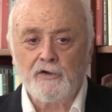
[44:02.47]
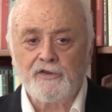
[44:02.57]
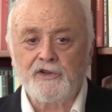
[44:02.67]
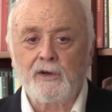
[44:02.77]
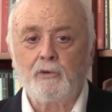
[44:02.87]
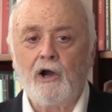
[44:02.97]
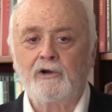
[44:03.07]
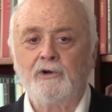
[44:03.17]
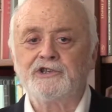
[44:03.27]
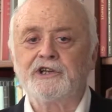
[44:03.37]
that their
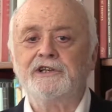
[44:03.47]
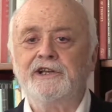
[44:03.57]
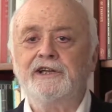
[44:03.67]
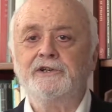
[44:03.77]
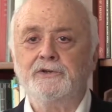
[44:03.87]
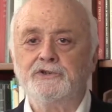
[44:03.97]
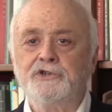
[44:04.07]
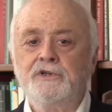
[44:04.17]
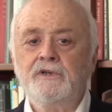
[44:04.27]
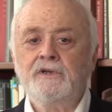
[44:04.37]
progress
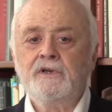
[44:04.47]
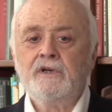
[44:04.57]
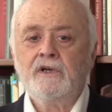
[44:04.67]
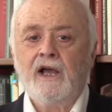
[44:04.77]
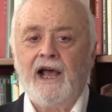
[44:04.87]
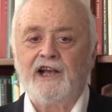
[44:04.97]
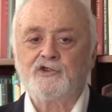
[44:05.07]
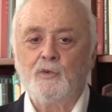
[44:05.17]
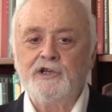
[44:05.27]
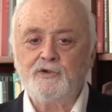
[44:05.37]
continues
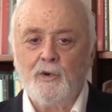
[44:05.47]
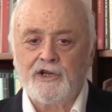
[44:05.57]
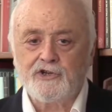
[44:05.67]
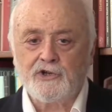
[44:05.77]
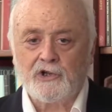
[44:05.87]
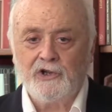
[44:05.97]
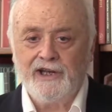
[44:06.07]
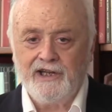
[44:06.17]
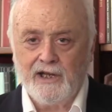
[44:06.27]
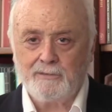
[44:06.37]
as we switch to
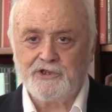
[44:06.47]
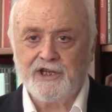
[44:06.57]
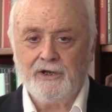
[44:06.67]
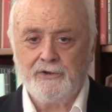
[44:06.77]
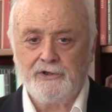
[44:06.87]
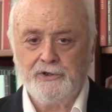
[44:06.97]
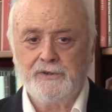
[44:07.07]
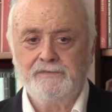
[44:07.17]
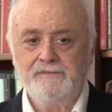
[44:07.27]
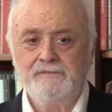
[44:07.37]
cleaning up
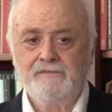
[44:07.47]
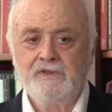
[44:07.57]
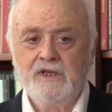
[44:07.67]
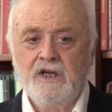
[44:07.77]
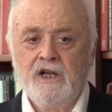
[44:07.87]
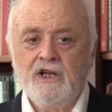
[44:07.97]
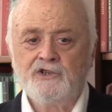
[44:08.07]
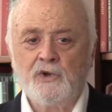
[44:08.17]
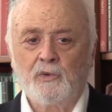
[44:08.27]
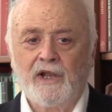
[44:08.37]
CO2.
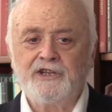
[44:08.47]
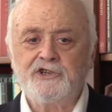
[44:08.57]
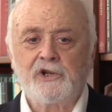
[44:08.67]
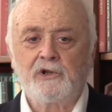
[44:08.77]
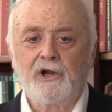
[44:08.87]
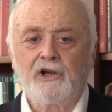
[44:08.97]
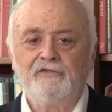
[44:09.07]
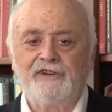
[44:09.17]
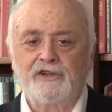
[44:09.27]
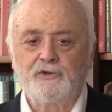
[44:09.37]
So let us declare
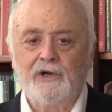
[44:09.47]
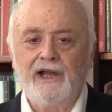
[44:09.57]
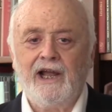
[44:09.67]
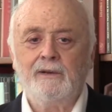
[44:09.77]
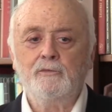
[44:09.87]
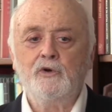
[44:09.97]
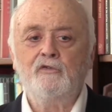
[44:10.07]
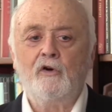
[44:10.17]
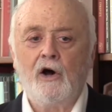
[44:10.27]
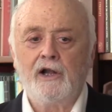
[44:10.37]
victory and
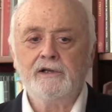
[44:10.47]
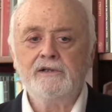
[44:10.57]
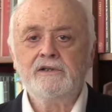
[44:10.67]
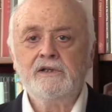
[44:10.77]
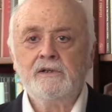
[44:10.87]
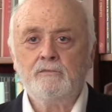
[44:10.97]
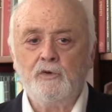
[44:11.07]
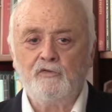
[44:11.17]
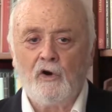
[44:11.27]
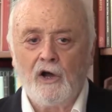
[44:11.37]
move on.
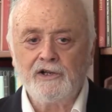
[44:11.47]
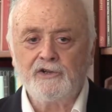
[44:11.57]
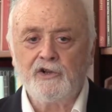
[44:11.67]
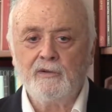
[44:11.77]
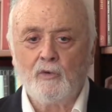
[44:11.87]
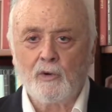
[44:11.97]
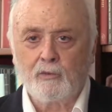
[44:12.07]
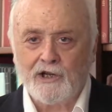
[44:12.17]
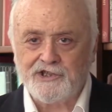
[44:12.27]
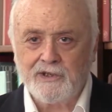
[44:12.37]
Move on to the more
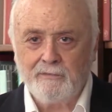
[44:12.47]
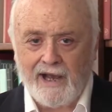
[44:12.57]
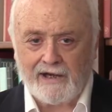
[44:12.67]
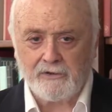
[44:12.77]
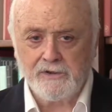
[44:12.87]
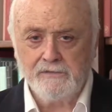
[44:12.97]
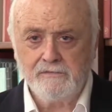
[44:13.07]
pressing matter.